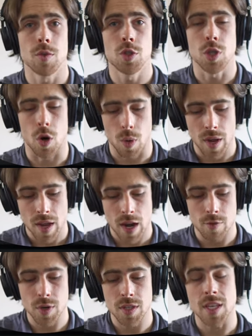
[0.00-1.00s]
So
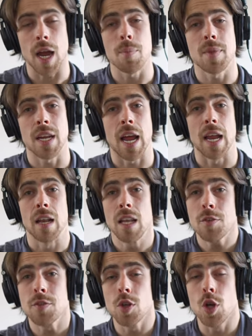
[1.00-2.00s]
every time that I
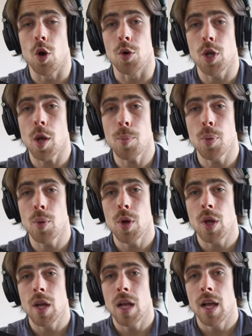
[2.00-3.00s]
lift the note
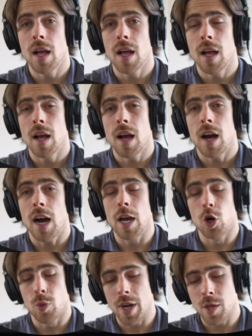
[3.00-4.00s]
up,
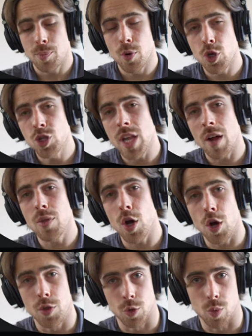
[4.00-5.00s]
I already push down the
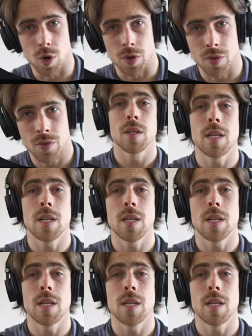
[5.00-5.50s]
other one.